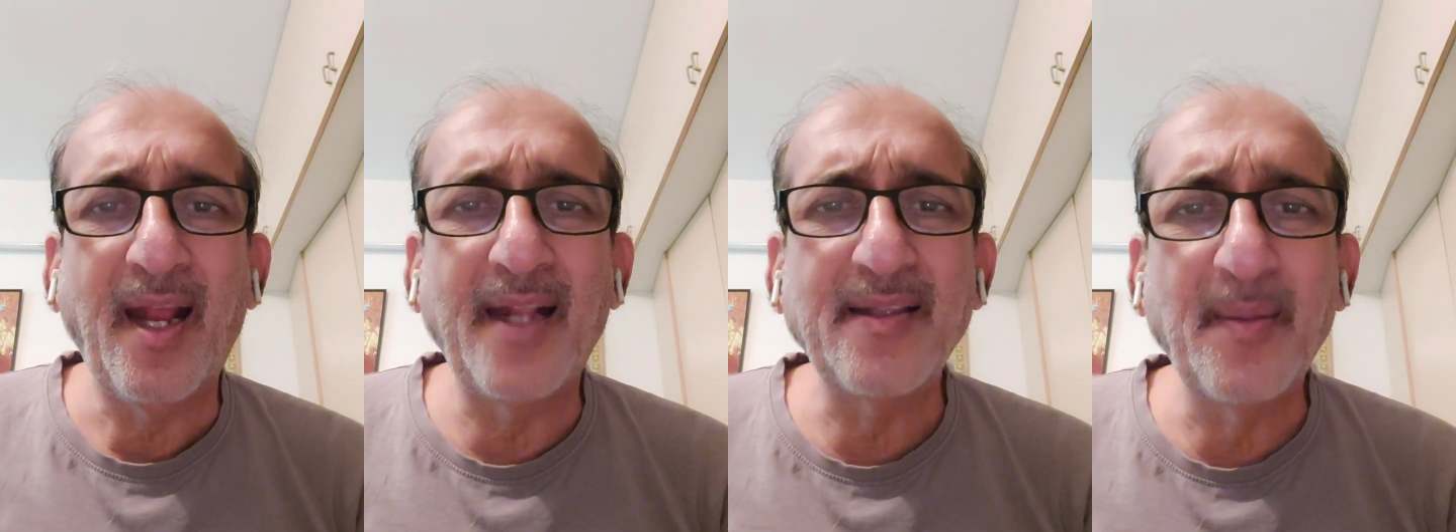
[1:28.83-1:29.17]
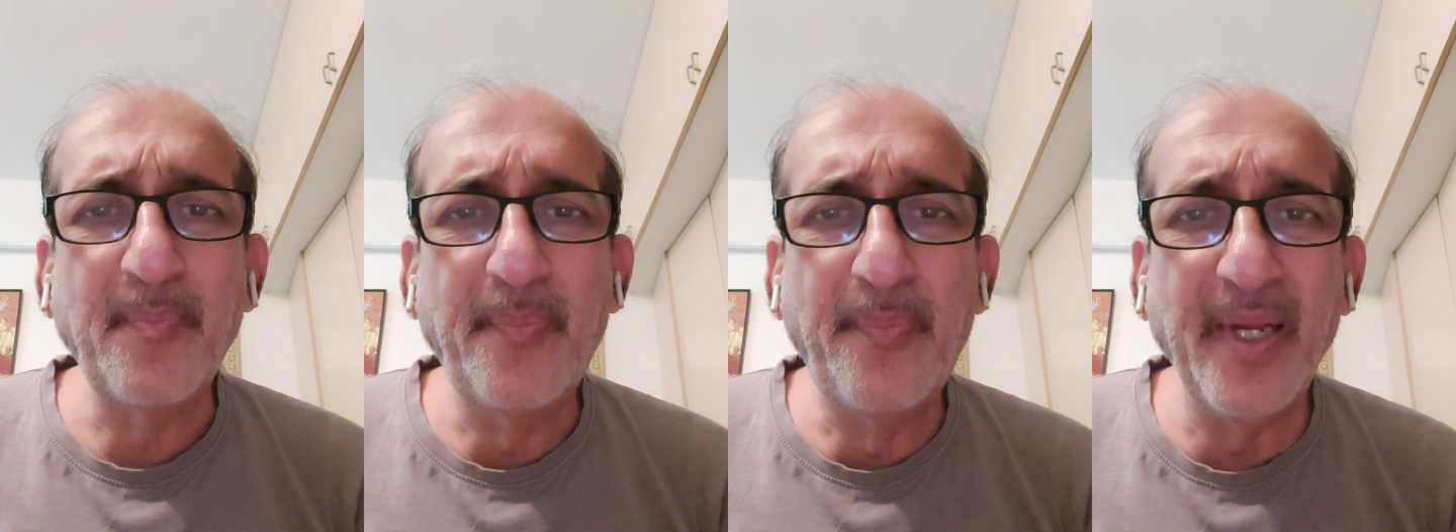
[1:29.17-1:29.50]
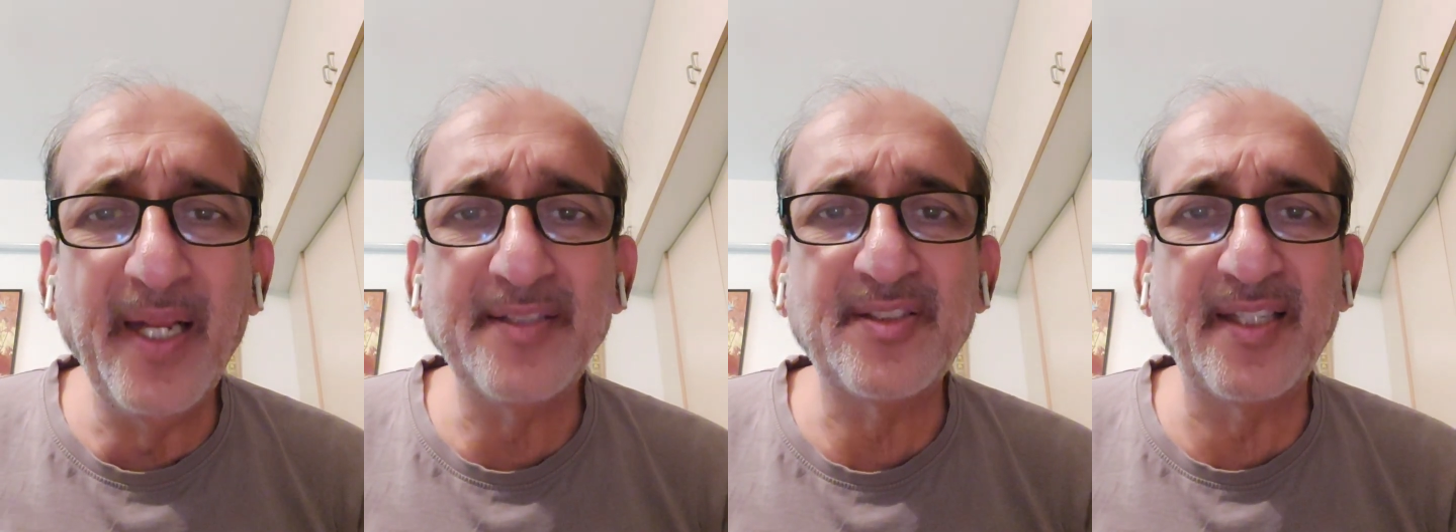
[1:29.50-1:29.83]
And the
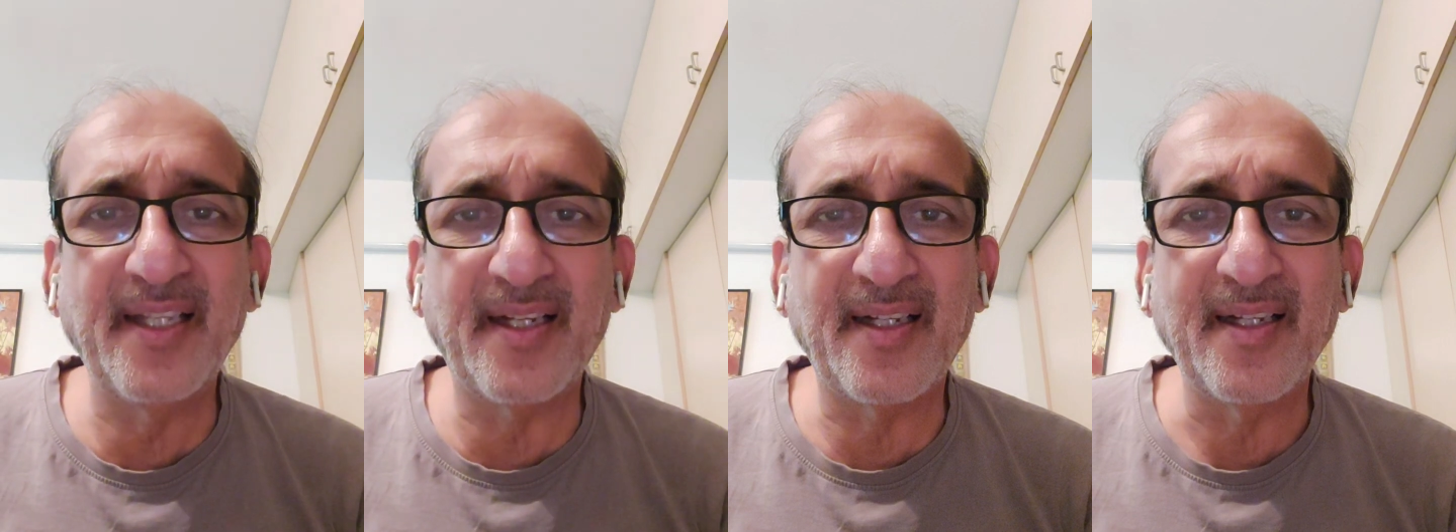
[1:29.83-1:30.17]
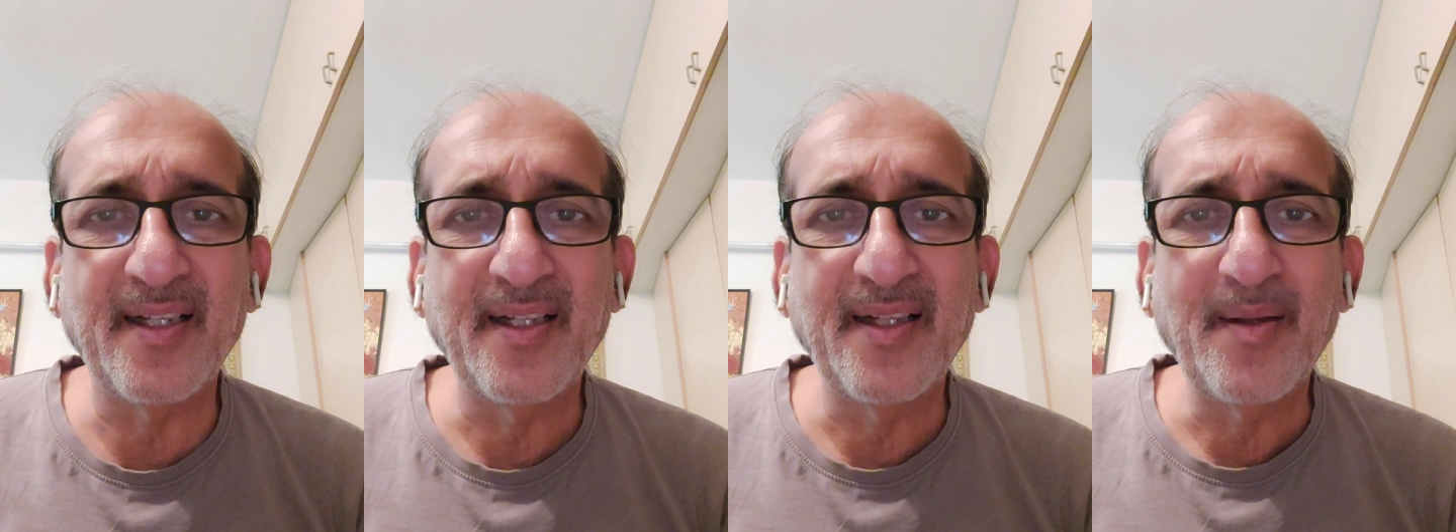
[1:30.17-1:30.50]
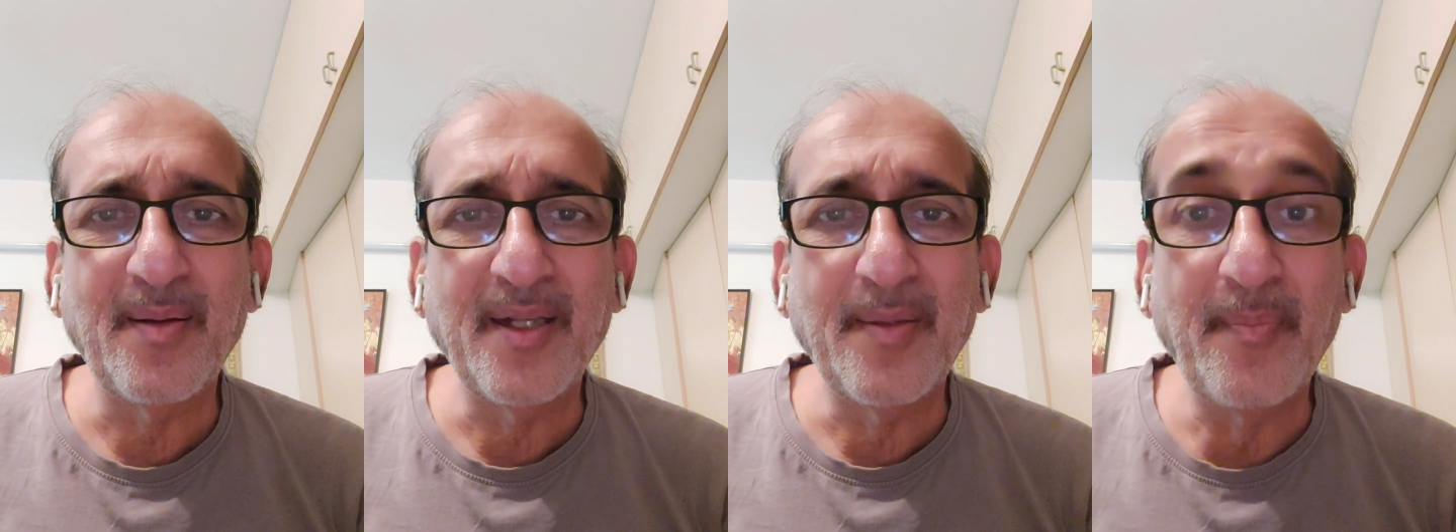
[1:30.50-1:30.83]
basic
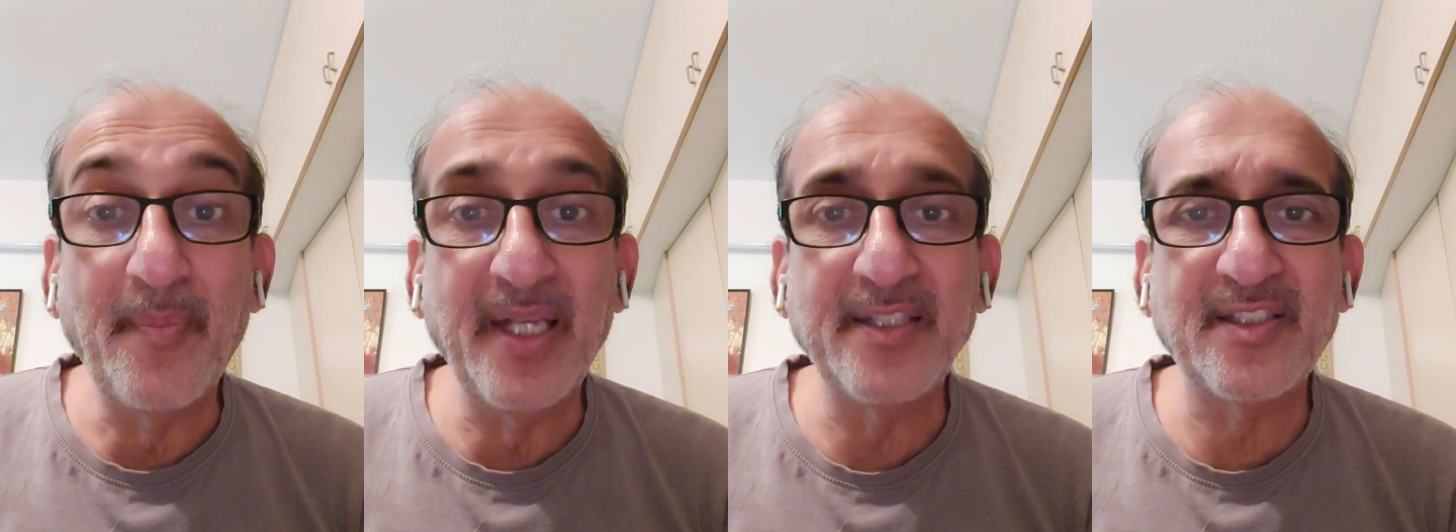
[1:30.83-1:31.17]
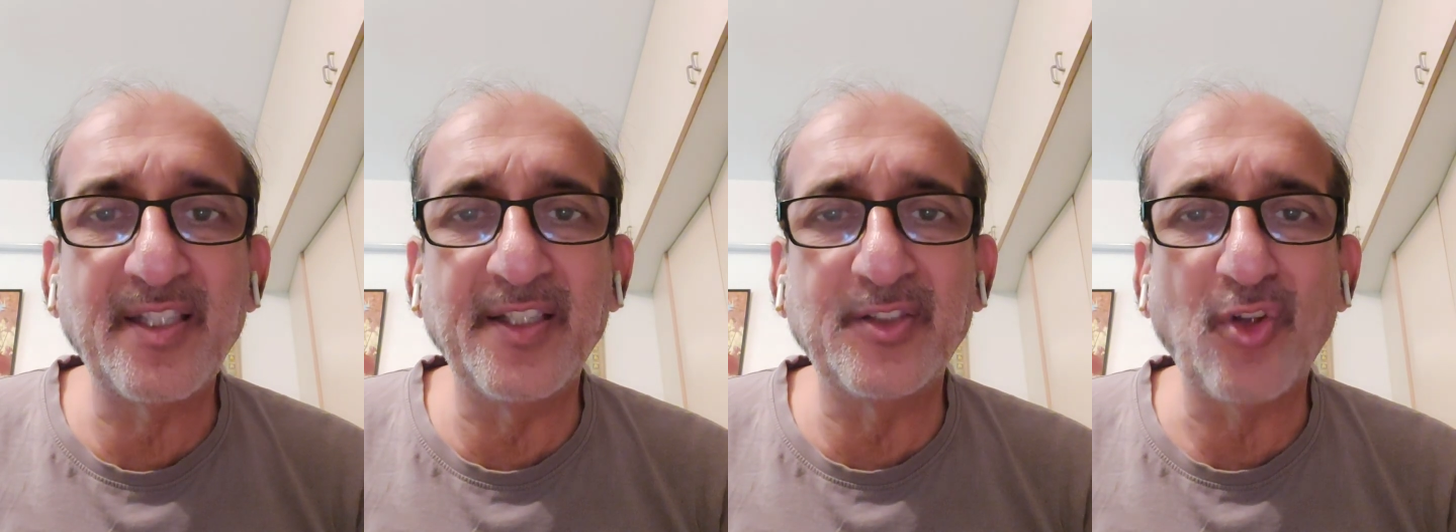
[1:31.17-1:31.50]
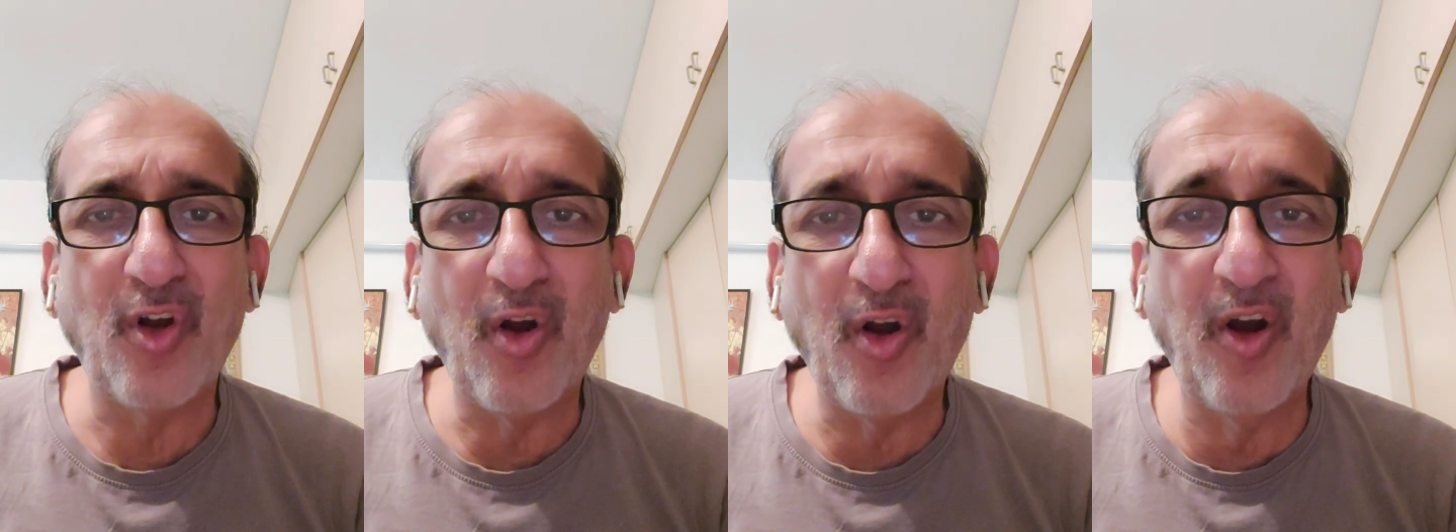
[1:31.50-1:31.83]
message